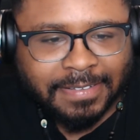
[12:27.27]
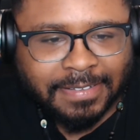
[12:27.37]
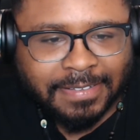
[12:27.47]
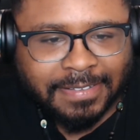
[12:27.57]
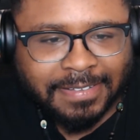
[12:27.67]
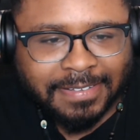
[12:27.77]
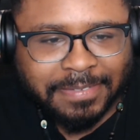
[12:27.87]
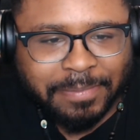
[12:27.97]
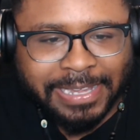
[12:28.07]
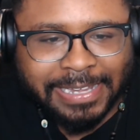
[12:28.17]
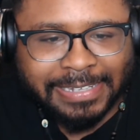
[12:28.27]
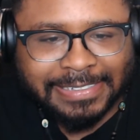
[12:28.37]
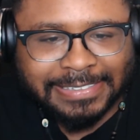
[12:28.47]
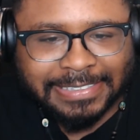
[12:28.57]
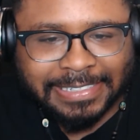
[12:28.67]
David. Colby, man,
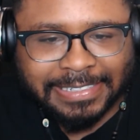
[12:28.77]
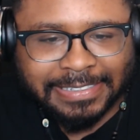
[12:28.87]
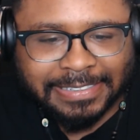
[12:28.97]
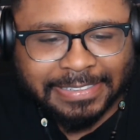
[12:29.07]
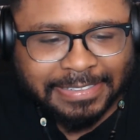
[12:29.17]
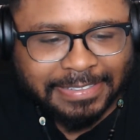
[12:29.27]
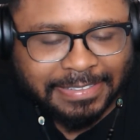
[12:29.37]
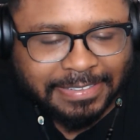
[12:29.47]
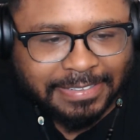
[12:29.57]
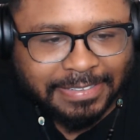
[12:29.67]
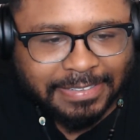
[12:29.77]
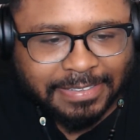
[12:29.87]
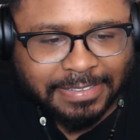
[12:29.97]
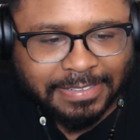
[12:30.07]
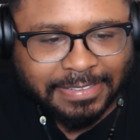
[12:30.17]
look at that.
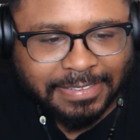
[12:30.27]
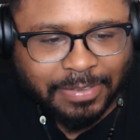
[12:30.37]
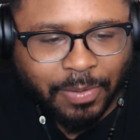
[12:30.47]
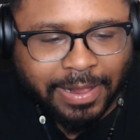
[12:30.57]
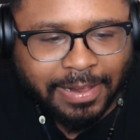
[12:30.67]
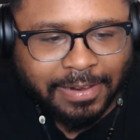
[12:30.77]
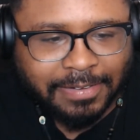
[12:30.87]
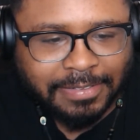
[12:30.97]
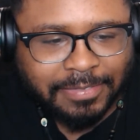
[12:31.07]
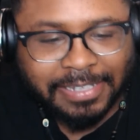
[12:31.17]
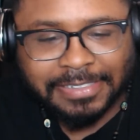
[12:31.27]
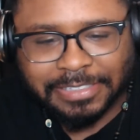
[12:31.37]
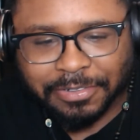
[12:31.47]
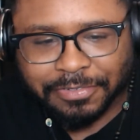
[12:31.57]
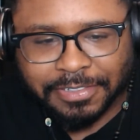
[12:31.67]
Wow, it
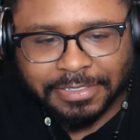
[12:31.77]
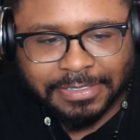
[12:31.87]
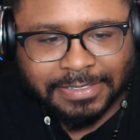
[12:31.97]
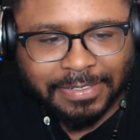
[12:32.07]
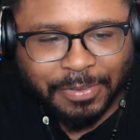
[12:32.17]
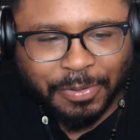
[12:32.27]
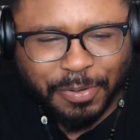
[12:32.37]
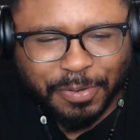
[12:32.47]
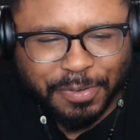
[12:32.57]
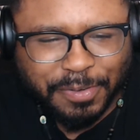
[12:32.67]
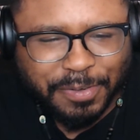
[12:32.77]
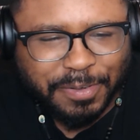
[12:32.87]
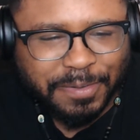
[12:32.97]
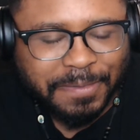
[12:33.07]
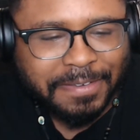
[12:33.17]
looks so fun.
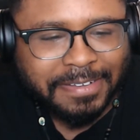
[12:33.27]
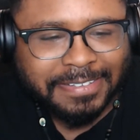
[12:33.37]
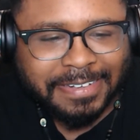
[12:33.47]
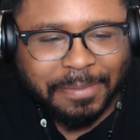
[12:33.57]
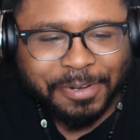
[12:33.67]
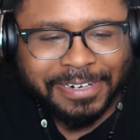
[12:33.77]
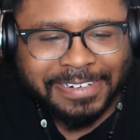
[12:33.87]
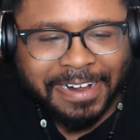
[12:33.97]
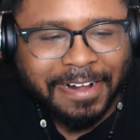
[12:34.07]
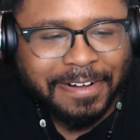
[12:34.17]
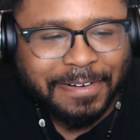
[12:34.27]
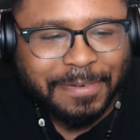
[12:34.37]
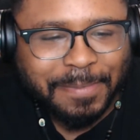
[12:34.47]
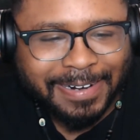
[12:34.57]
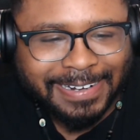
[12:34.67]
Woo! Boy,
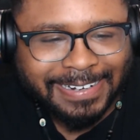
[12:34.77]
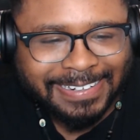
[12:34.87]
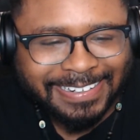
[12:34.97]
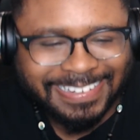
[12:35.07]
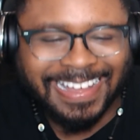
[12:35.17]
gone, boy.